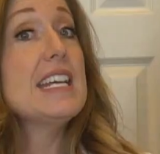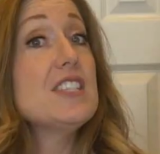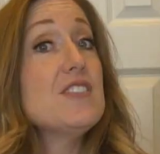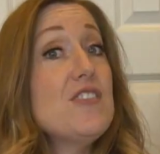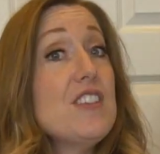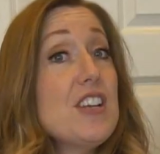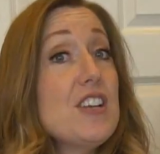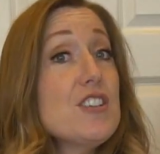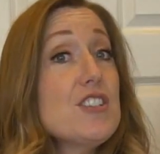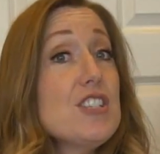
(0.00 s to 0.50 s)
His
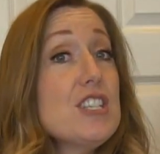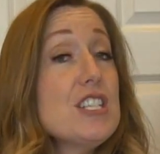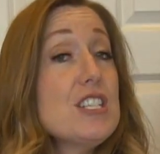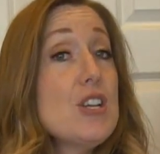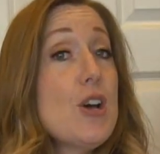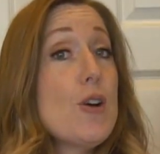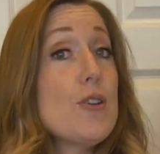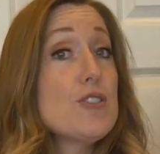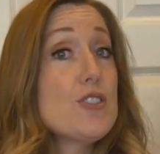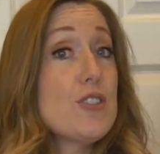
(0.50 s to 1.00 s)
fingers and
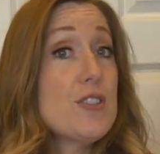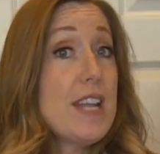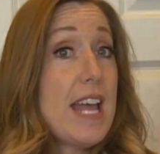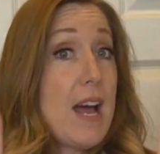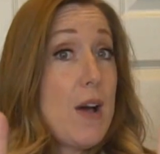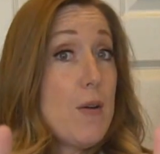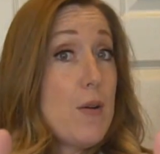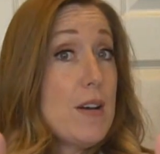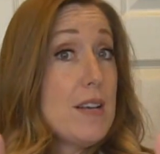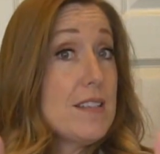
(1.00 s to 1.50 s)
toes are
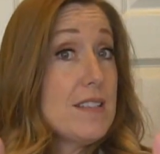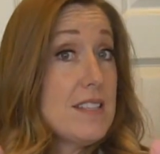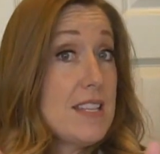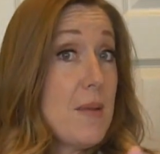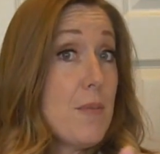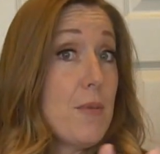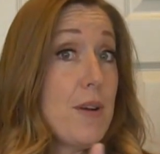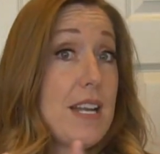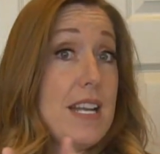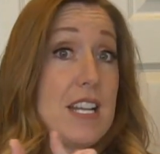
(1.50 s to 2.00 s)
now
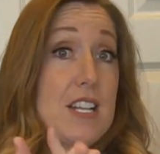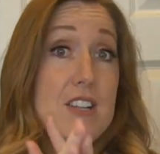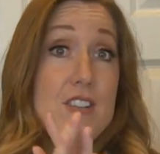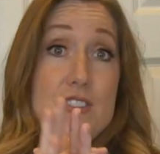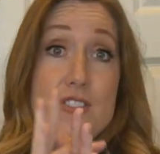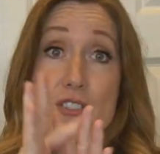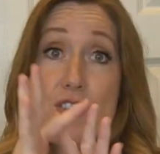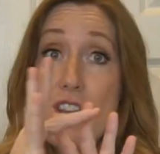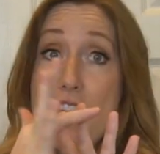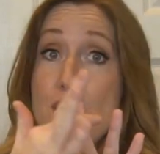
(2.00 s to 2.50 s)
separated,
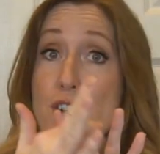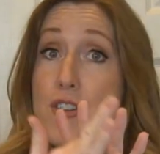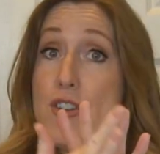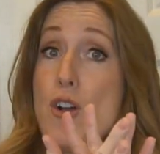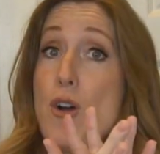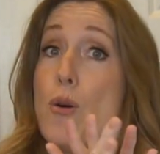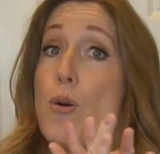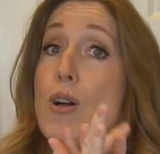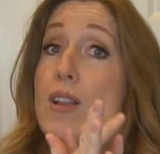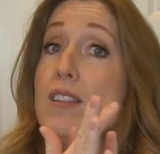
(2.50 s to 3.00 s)
so they are
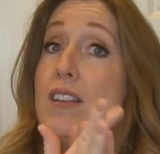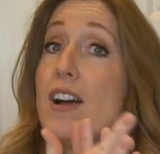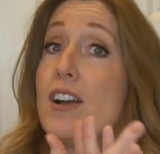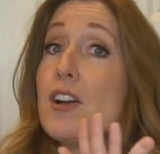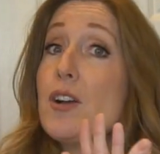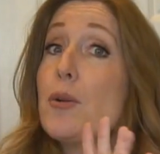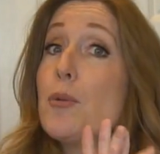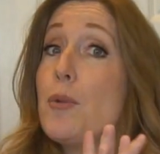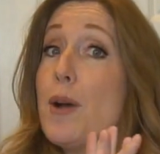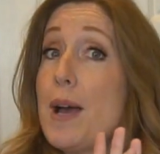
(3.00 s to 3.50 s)
no
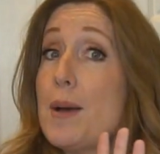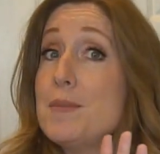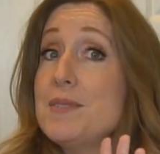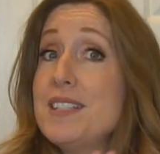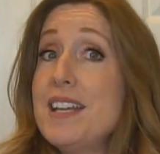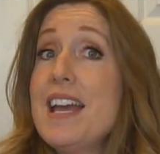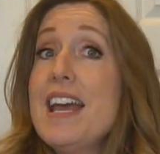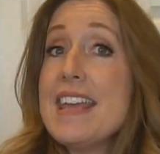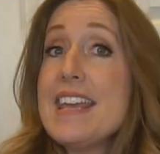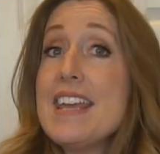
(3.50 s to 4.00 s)
longer
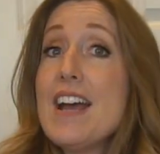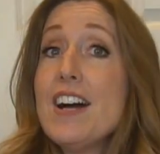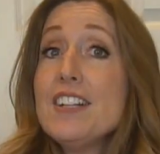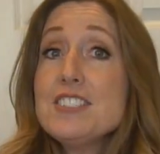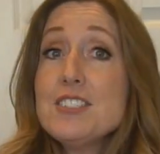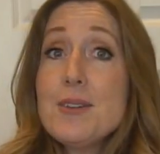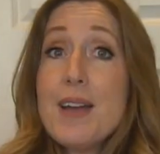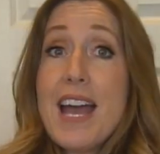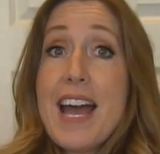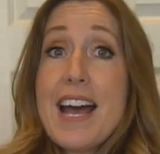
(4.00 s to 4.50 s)
webbed. He
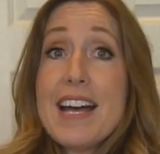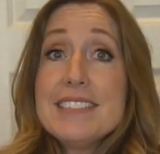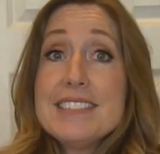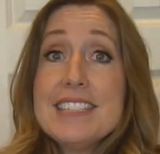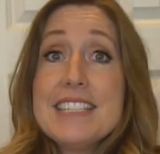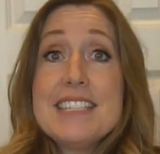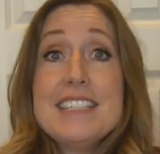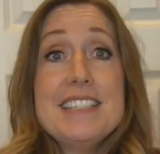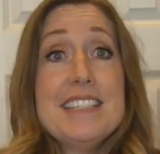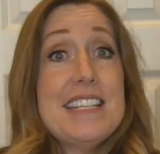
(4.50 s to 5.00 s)
also
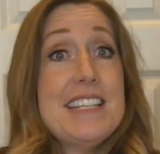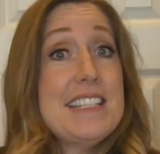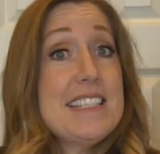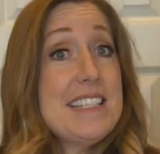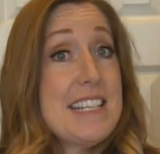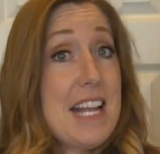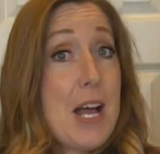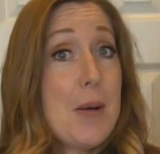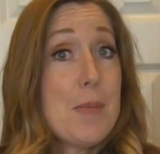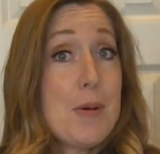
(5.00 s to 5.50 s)
has
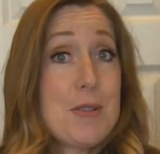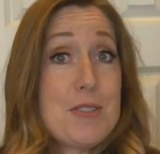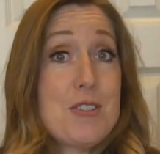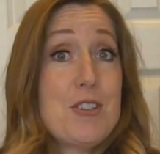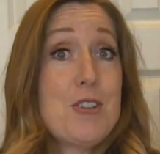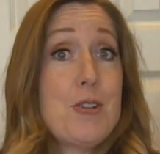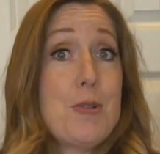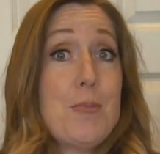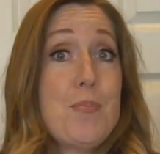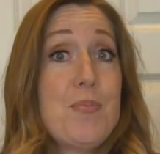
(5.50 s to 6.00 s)
knees and elbows
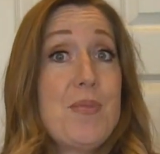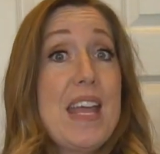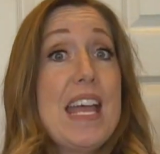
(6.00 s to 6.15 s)
too.